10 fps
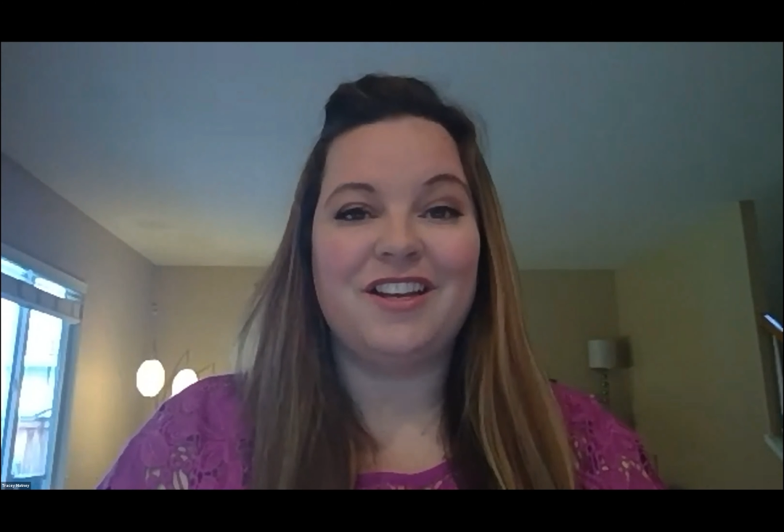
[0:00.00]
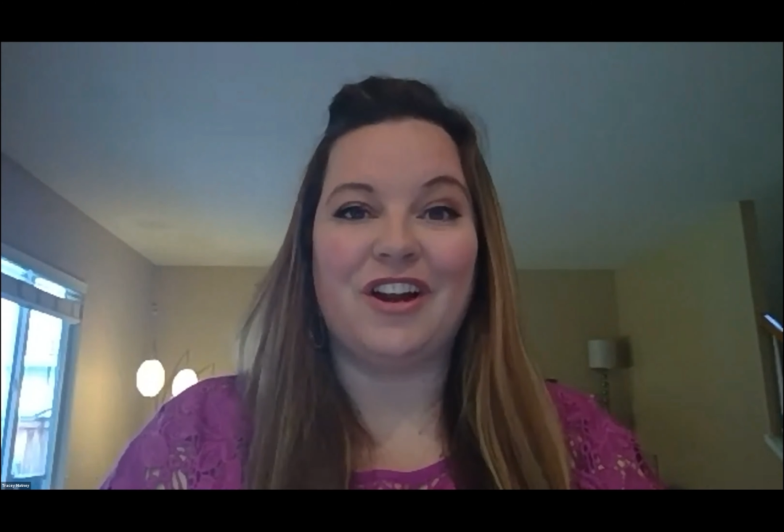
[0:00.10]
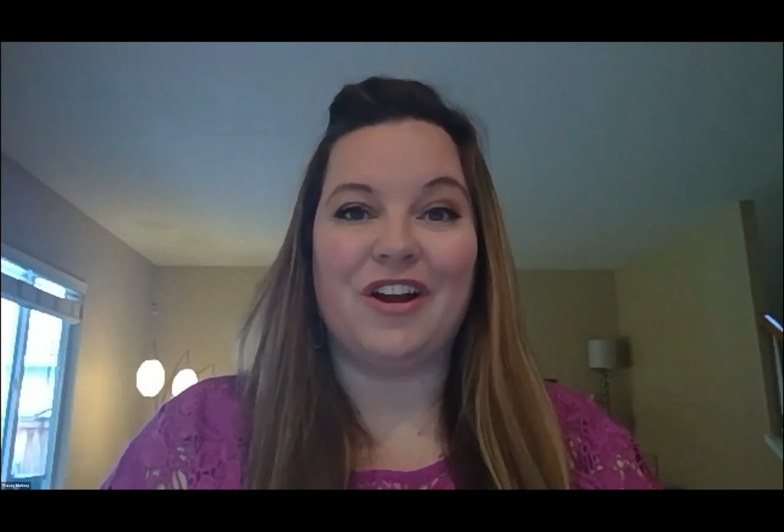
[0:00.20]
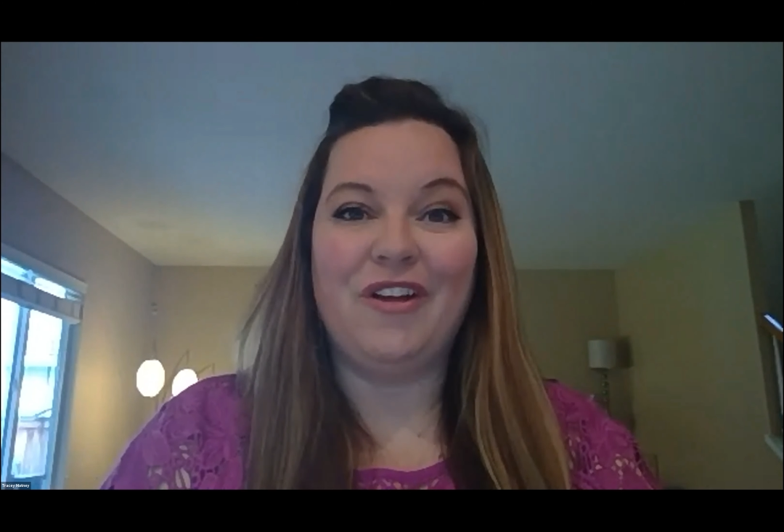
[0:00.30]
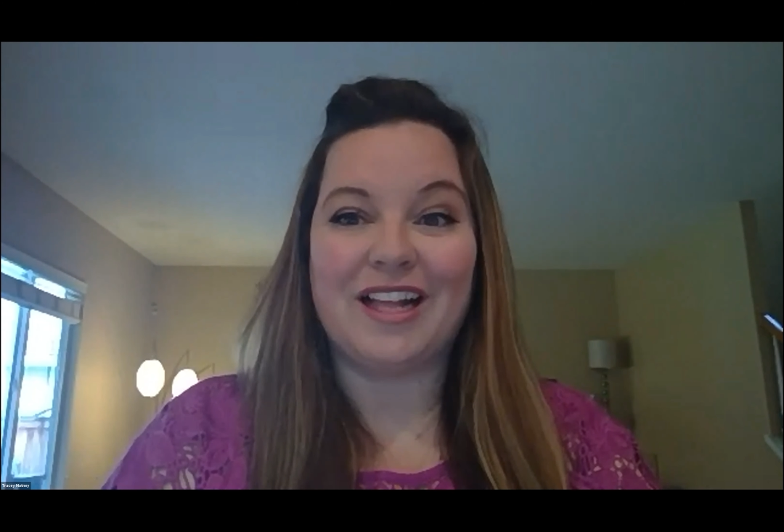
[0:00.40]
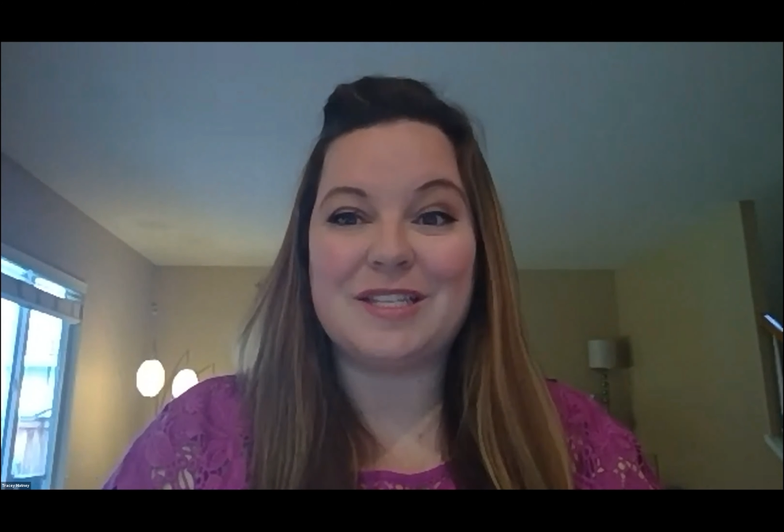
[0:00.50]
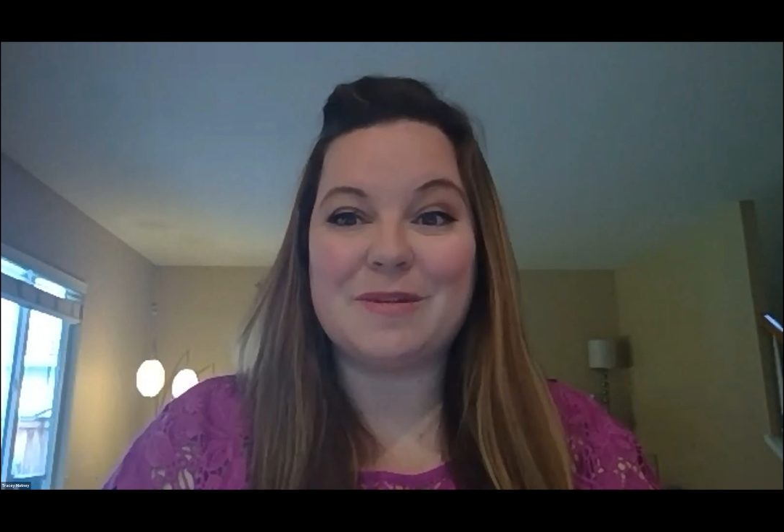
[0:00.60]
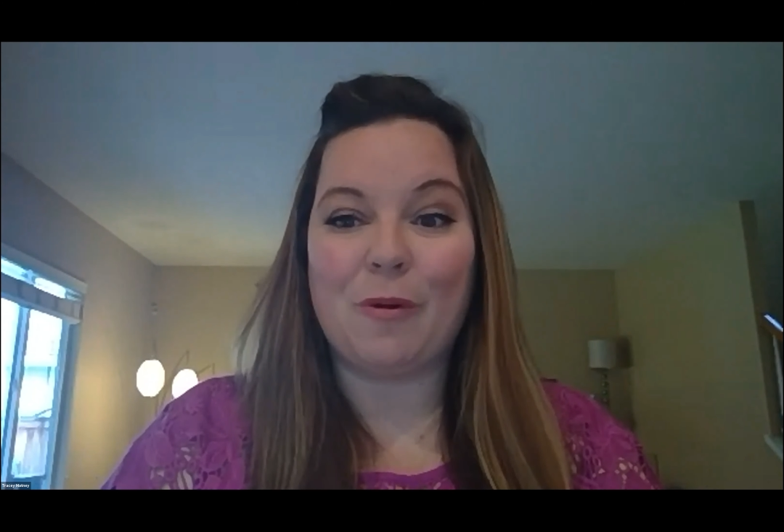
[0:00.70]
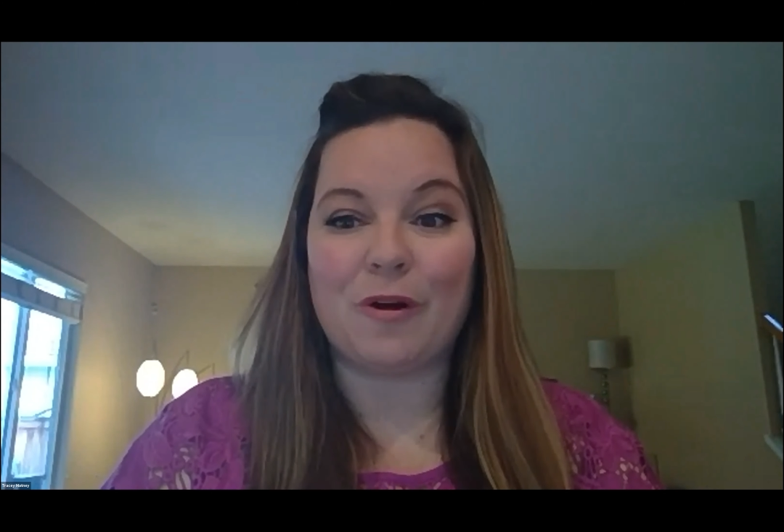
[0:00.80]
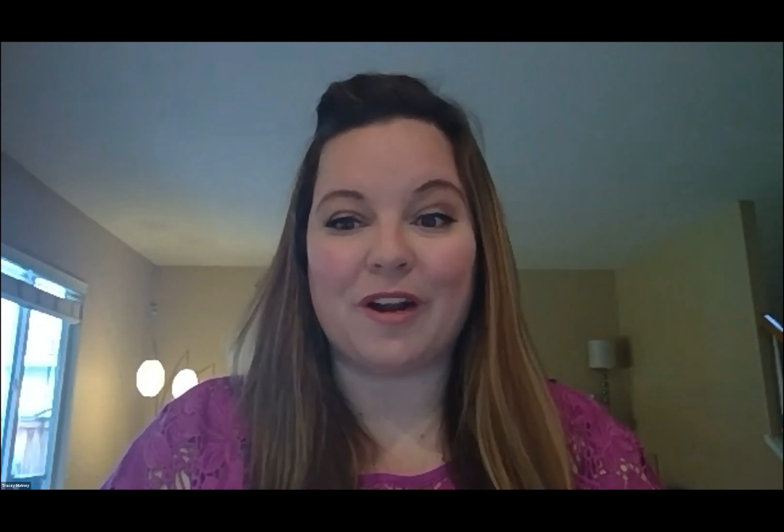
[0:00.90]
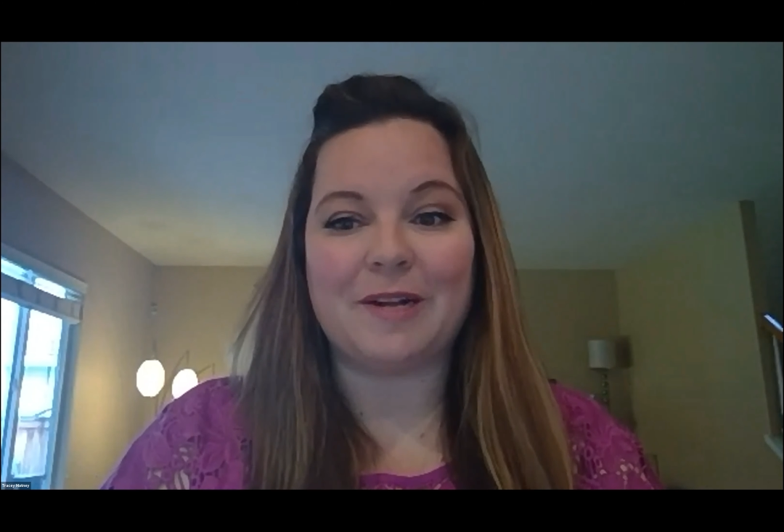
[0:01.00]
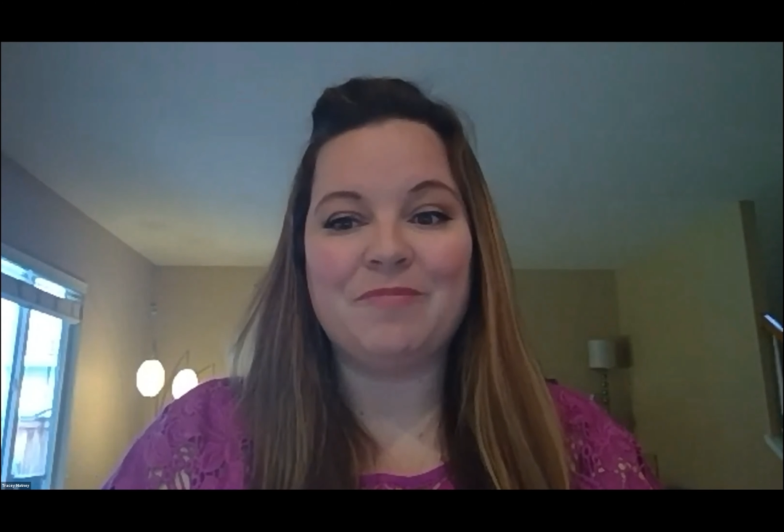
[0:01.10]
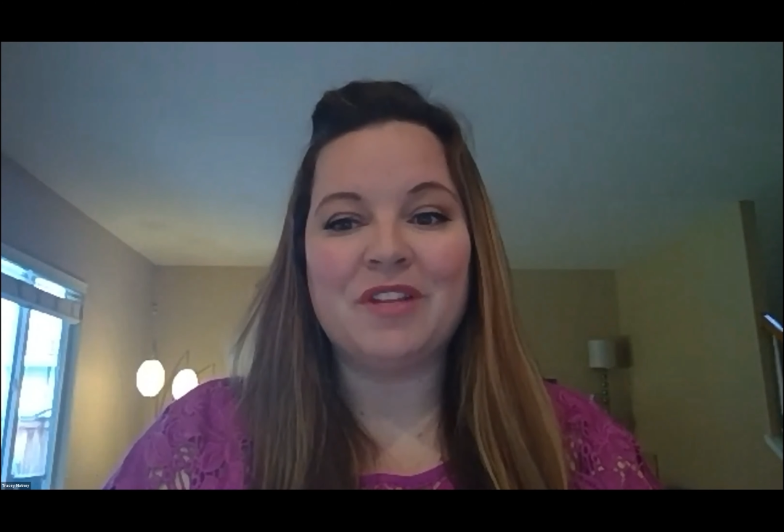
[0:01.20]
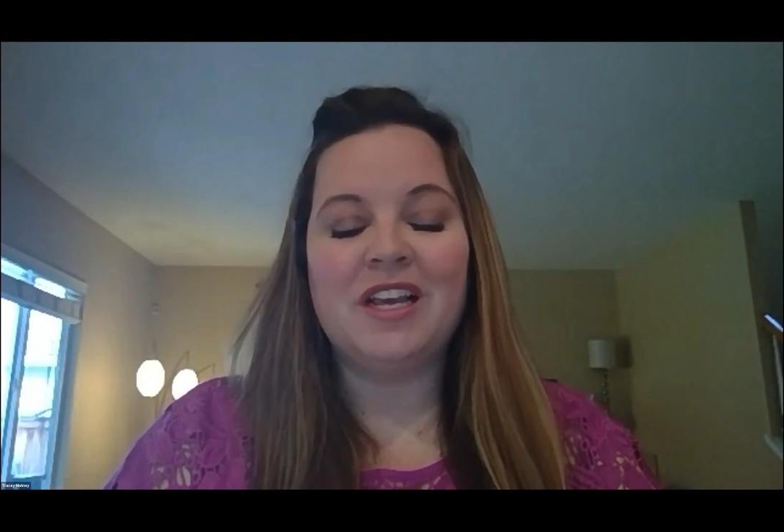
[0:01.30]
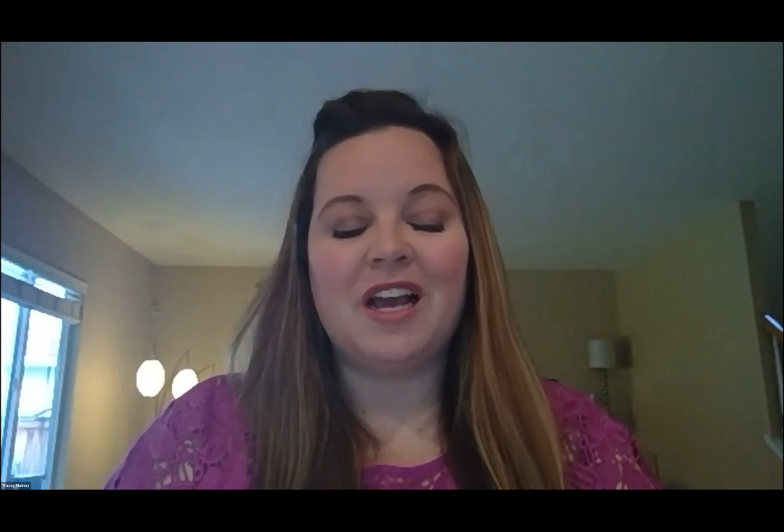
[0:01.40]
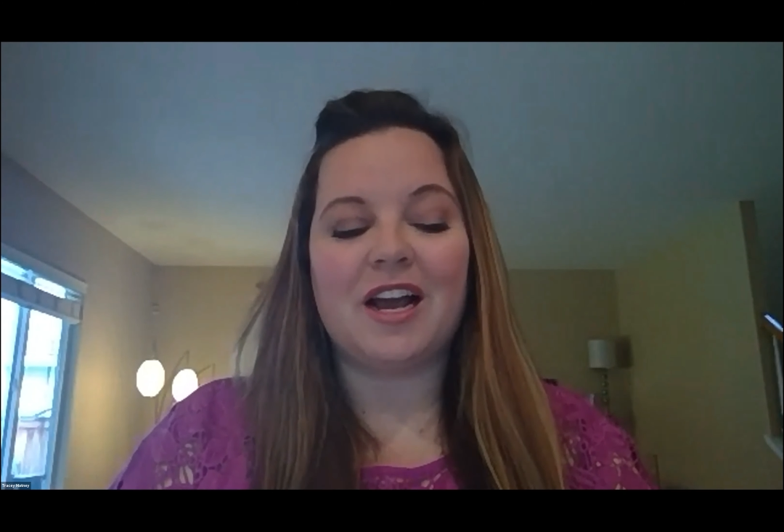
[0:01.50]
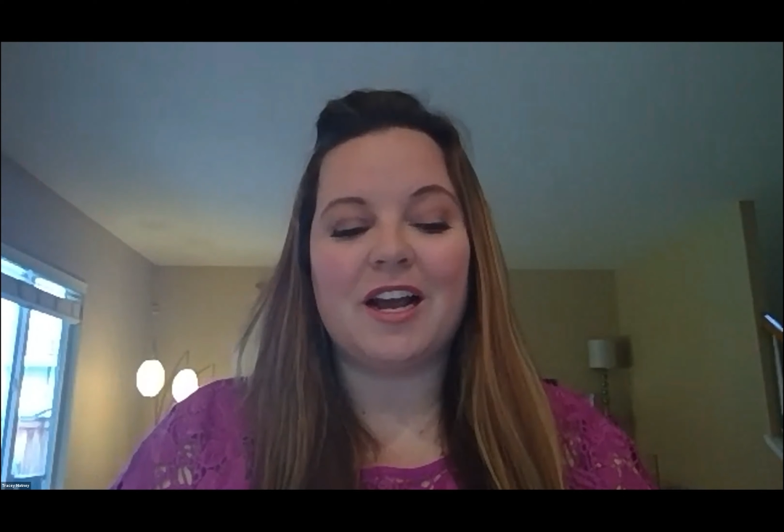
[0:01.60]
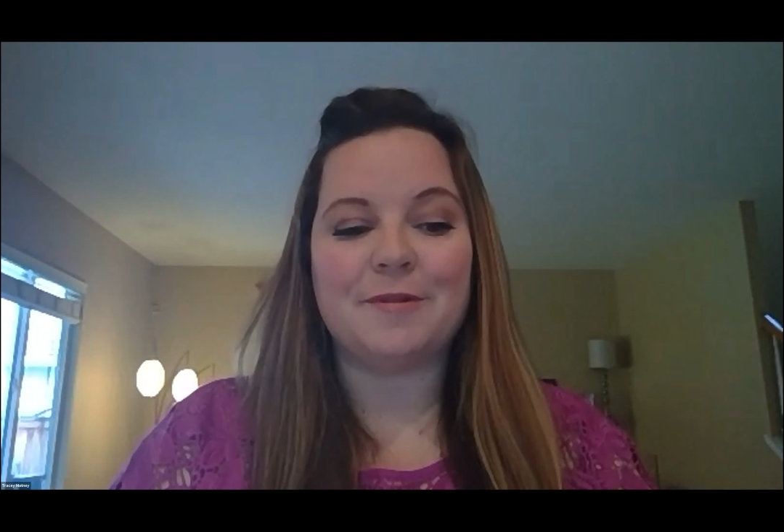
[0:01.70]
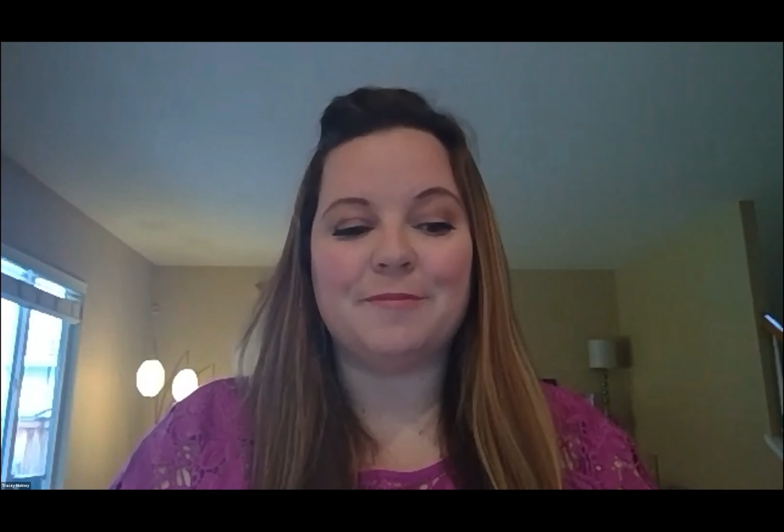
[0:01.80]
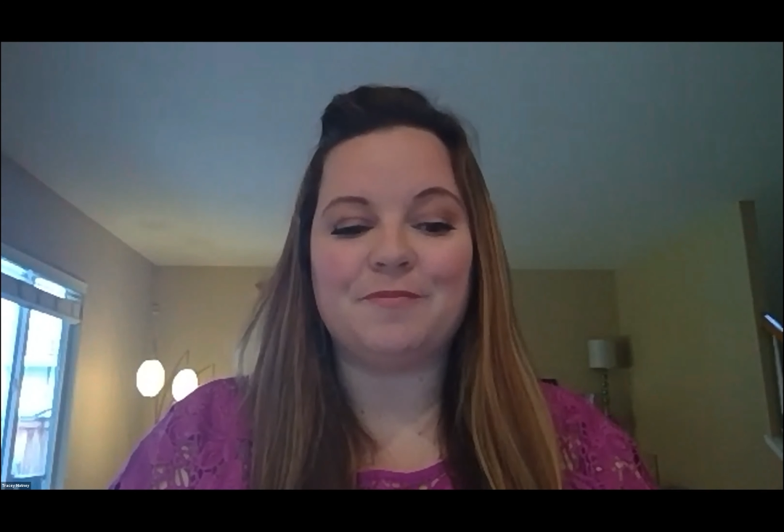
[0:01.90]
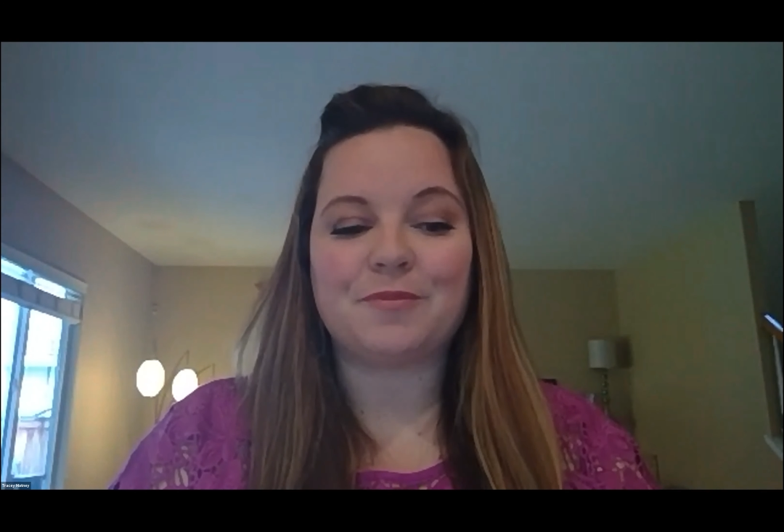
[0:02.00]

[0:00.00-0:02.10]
you know that's important um